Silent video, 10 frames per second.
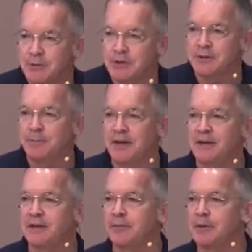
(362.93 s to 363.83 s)
it on the
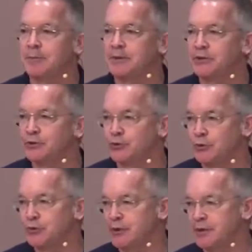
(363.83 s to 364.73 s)
pandemic, but the
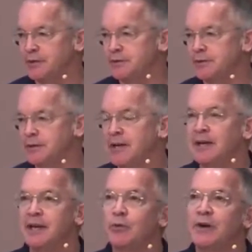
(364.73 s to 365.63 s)
truth is,
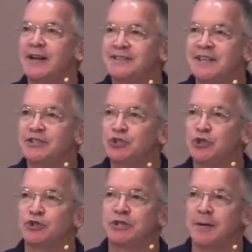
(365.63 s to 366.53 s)
and when I say
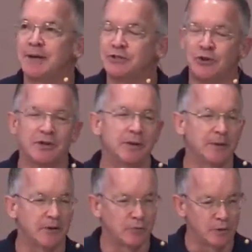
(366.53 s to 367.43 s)
church, I'm not talking
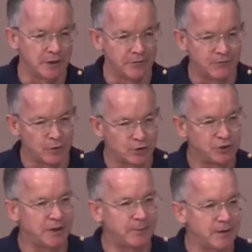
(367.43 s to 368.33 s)
about really First
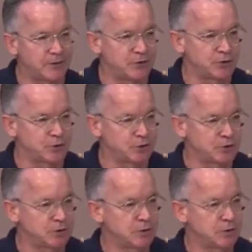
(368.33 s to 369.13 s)
United Methodist Church.